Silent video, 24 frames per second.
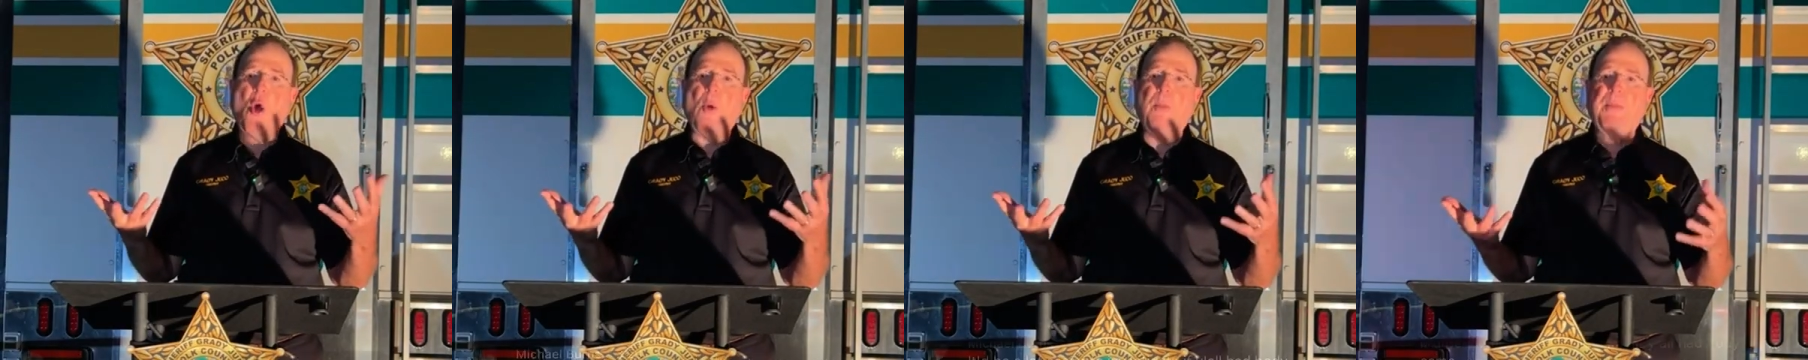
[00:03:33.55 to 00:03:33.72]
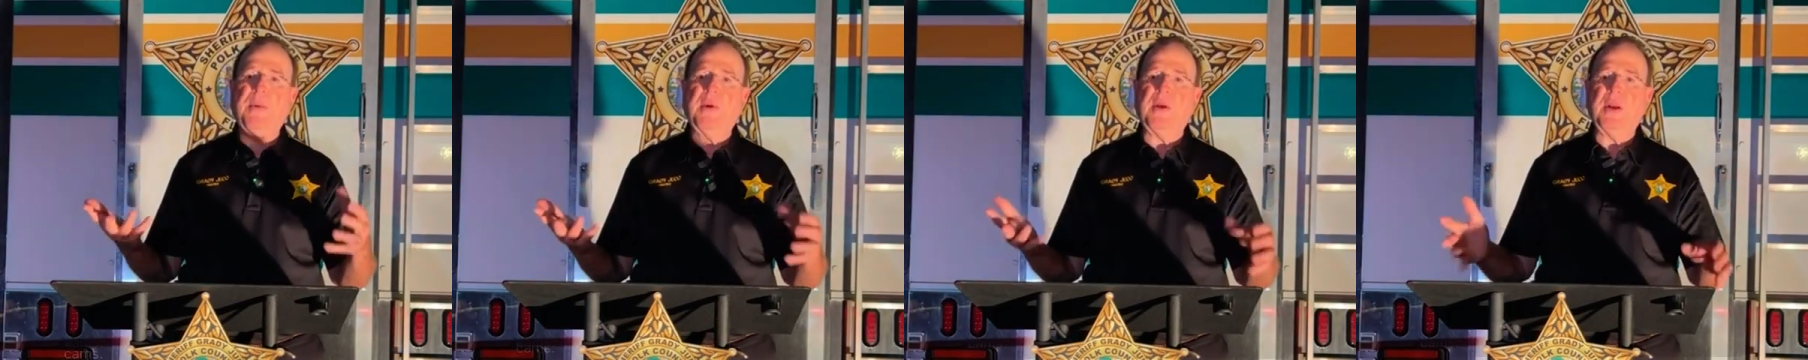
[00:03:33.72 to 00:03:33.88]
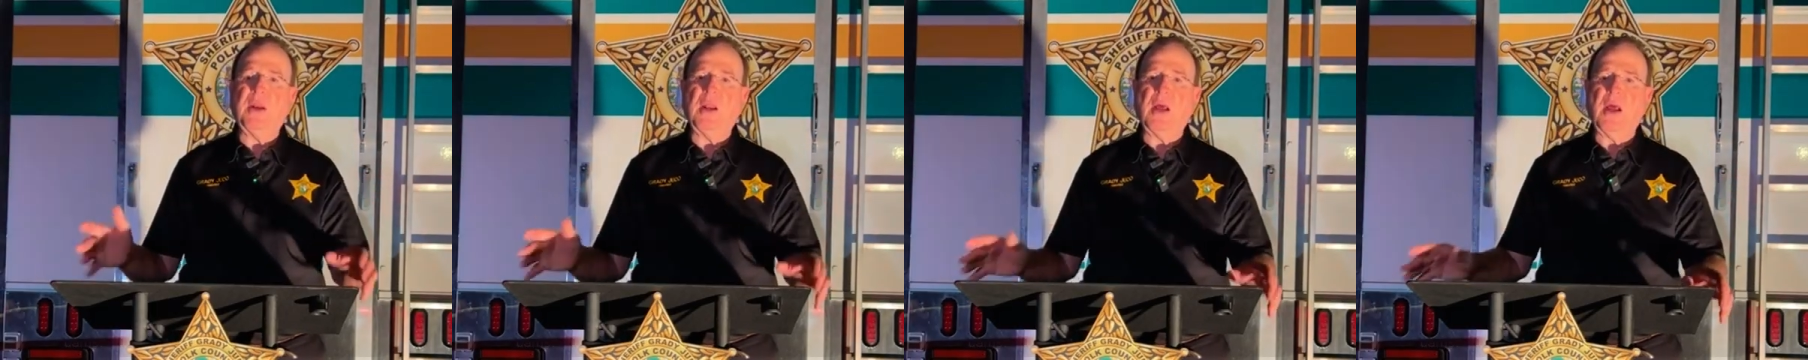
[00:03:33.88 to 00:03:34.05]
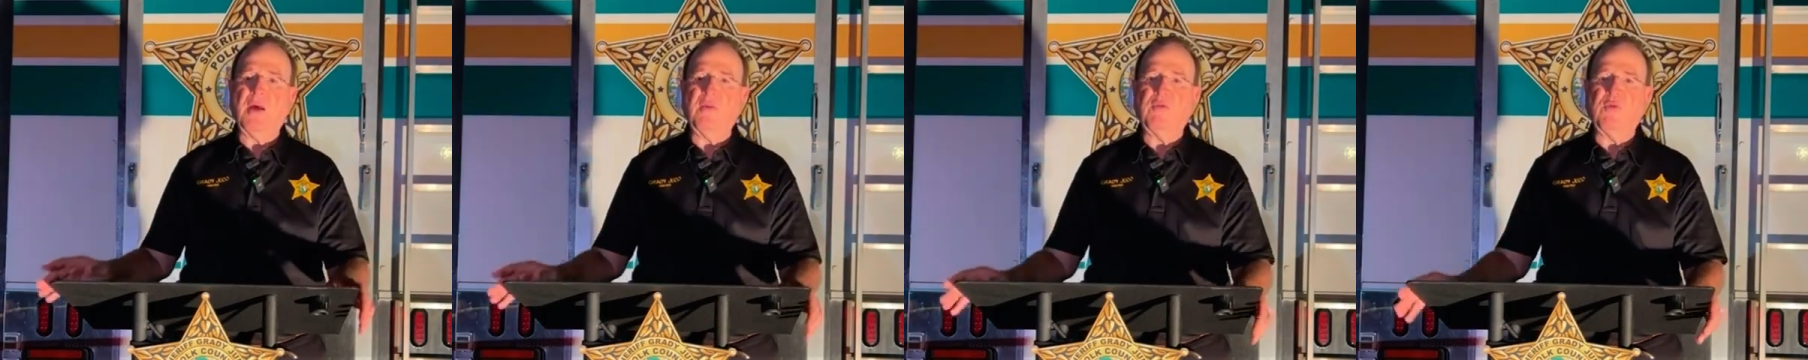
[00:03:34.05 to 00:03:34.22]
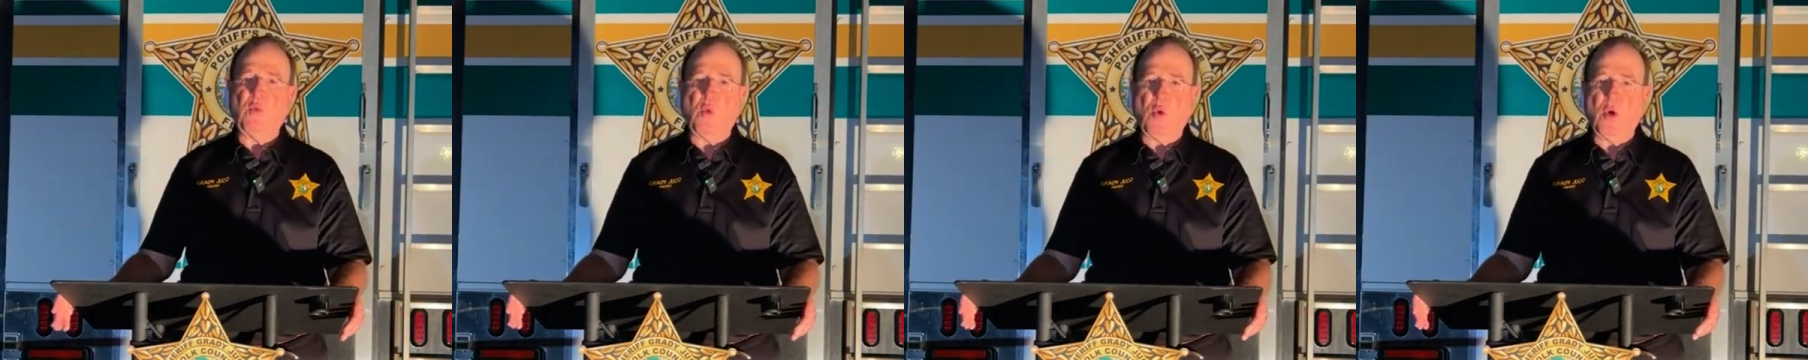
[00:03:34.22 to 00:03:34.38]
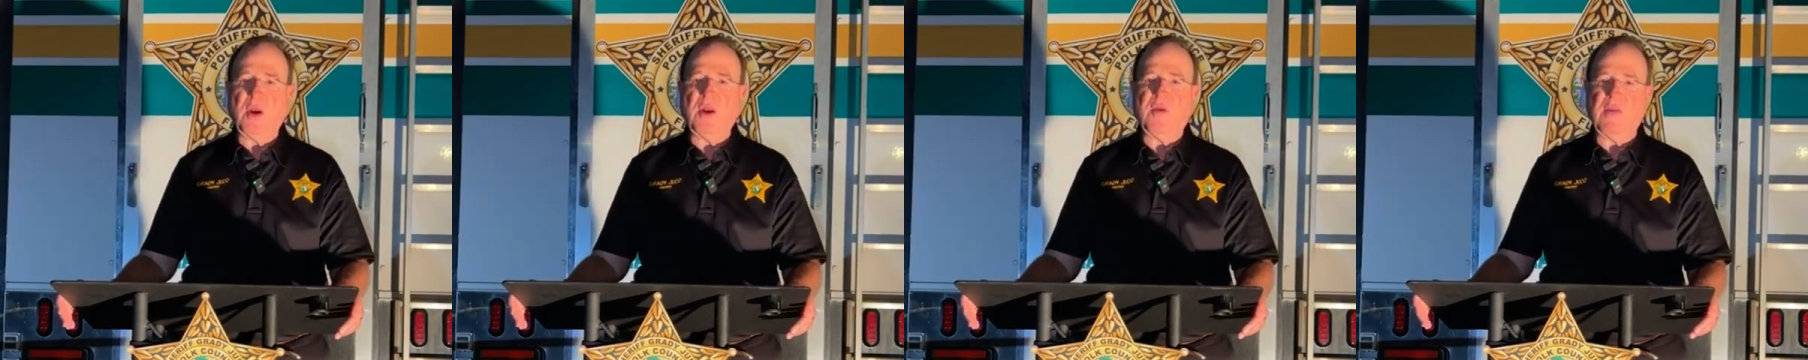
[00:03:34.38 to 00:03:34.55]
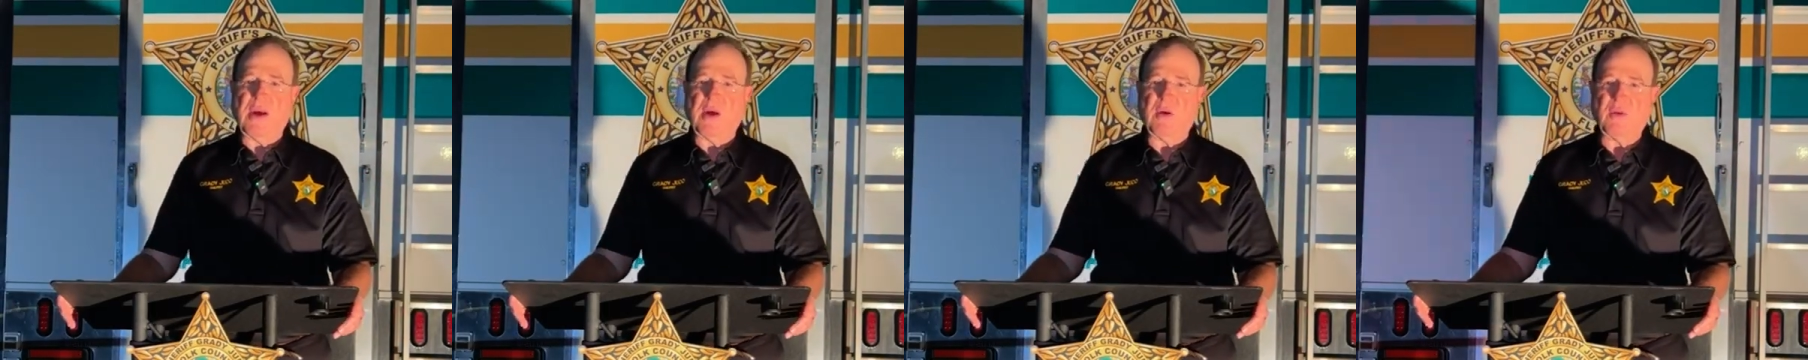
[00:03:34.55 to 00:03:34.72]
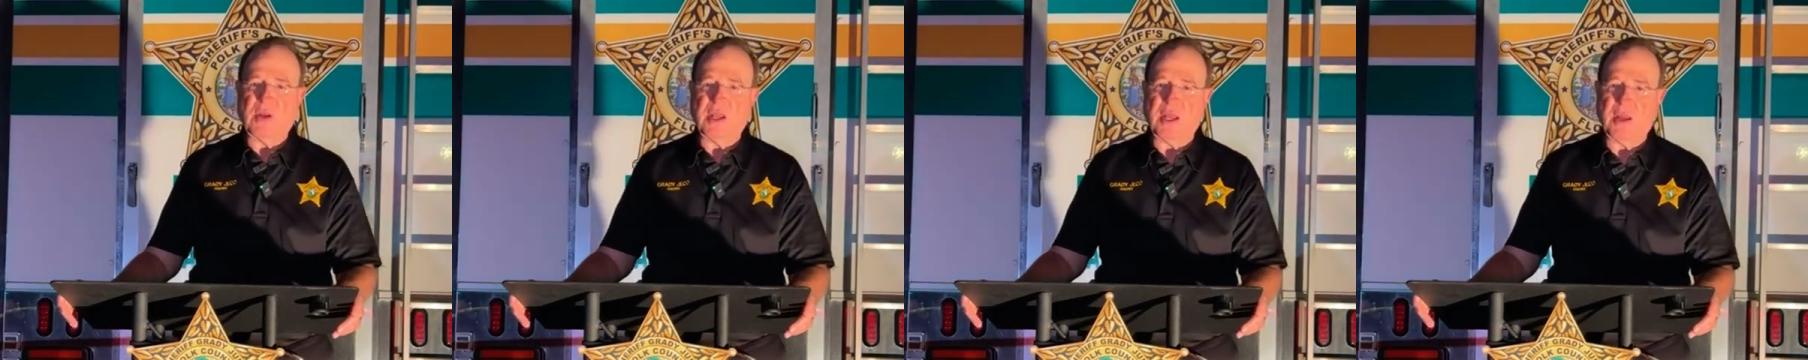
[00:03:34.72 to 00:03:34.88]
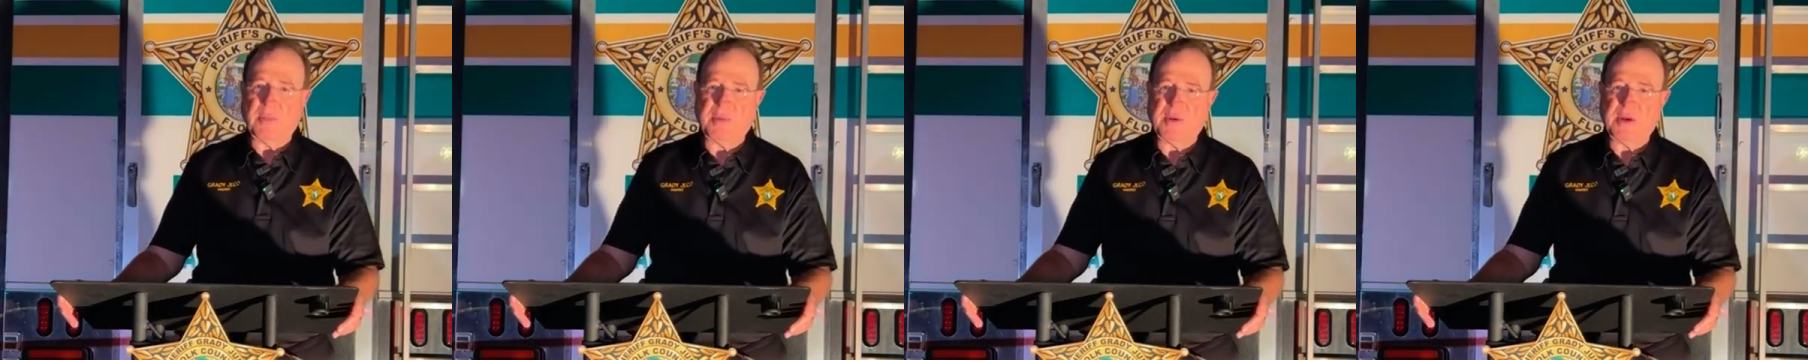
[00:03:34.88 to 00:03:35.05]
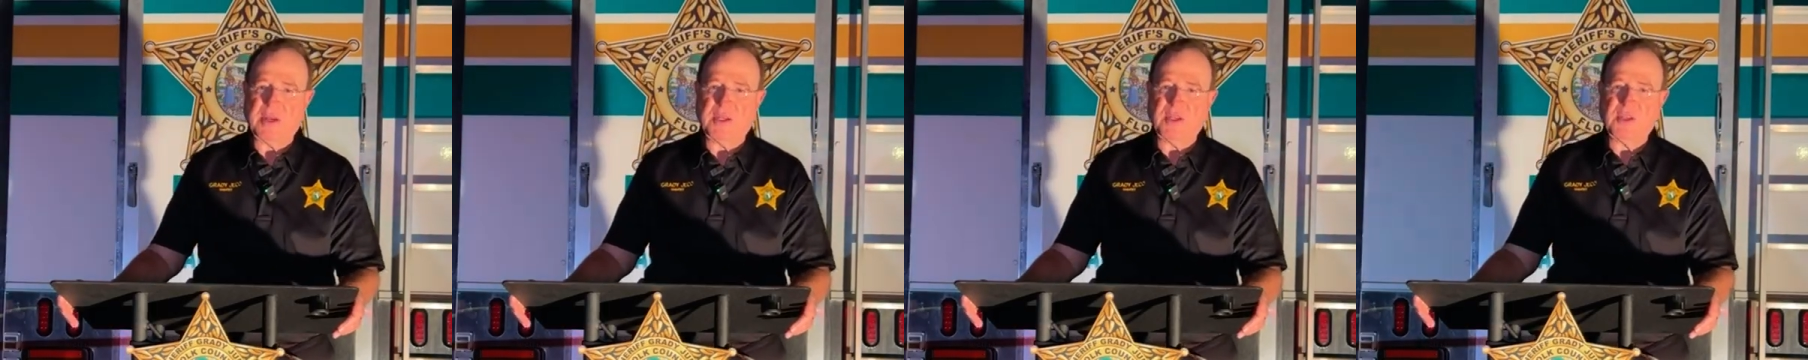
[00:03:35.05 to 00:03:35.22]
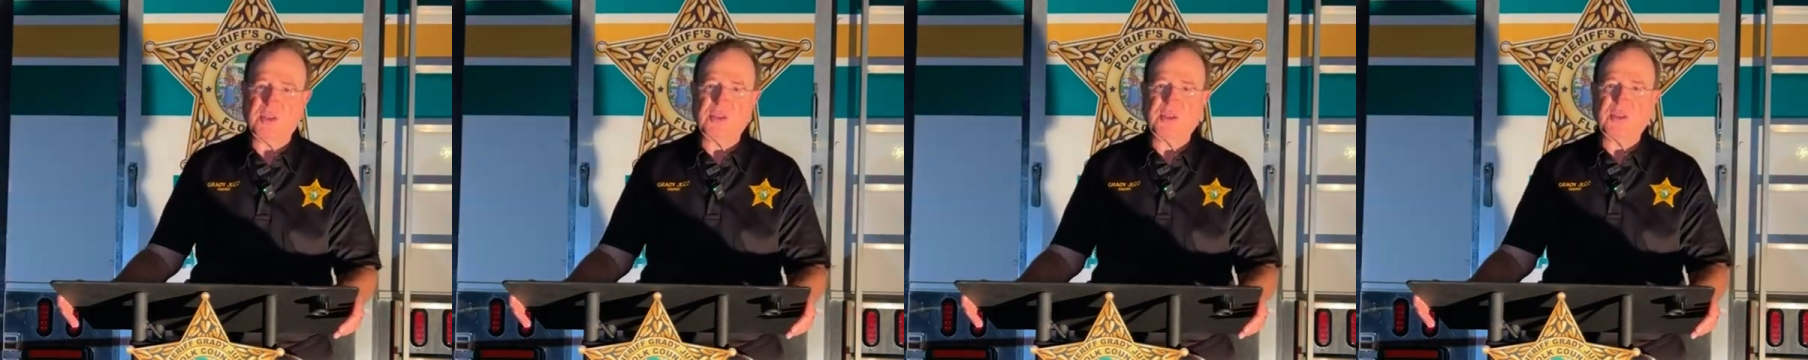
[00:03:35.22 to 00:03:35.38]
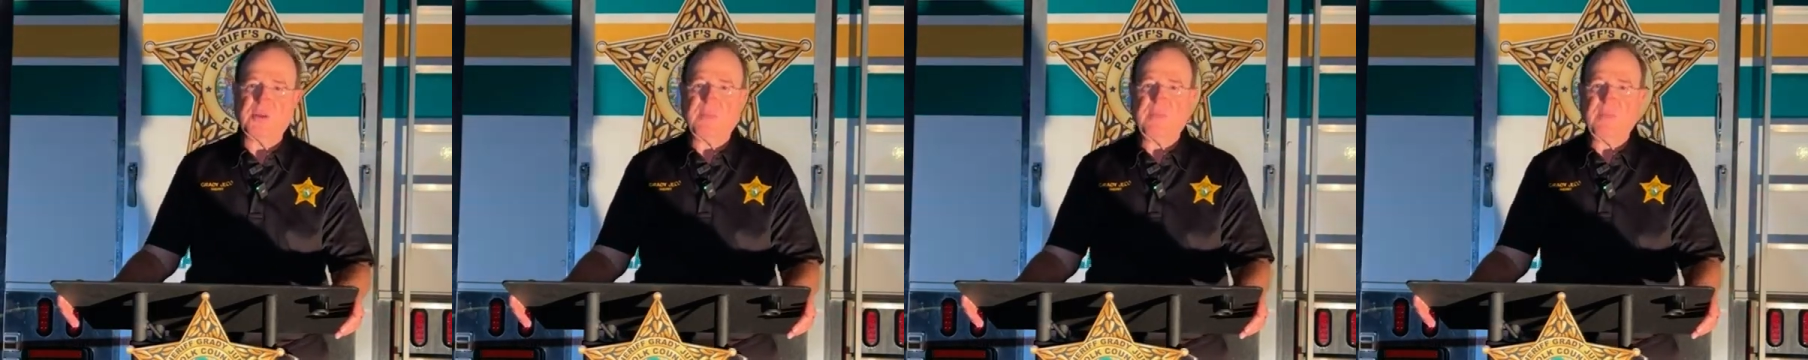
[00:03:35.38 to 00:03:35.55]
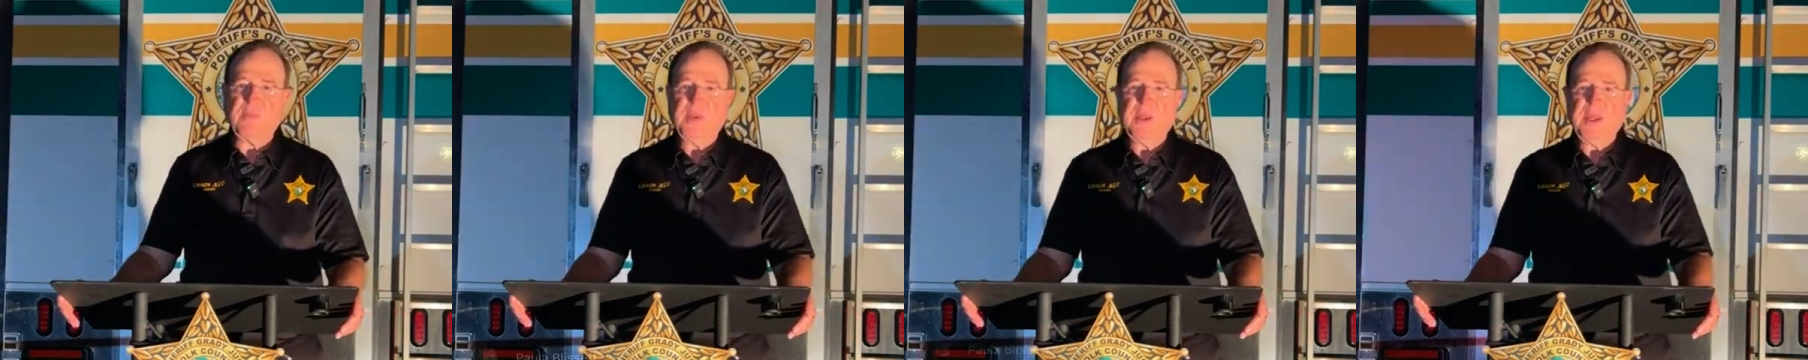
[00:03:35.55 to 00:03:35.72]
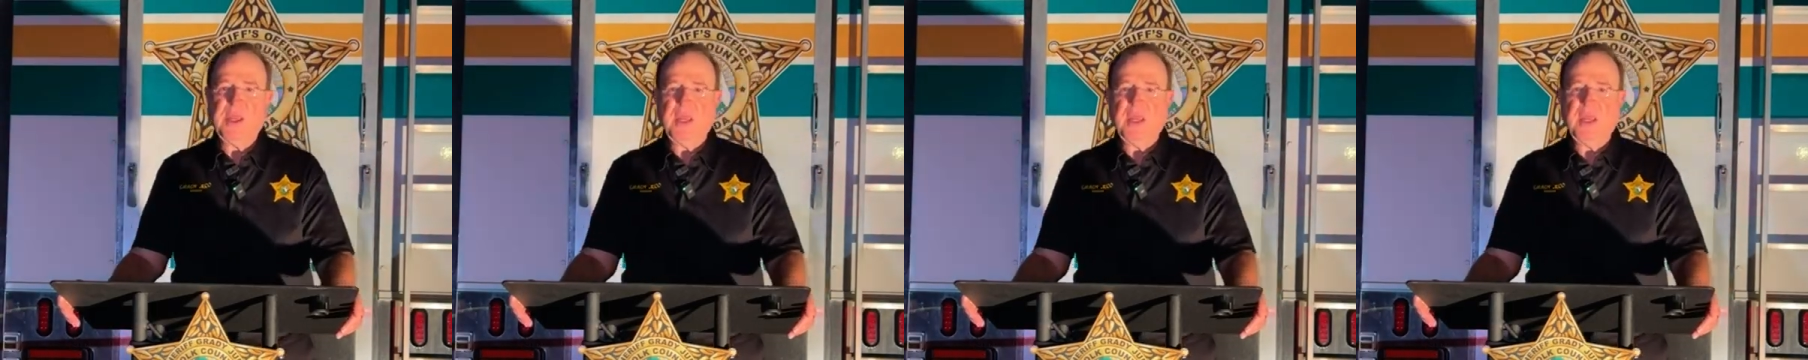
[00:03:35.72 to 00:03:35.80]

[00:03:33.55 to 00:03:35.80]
open of one of our deputies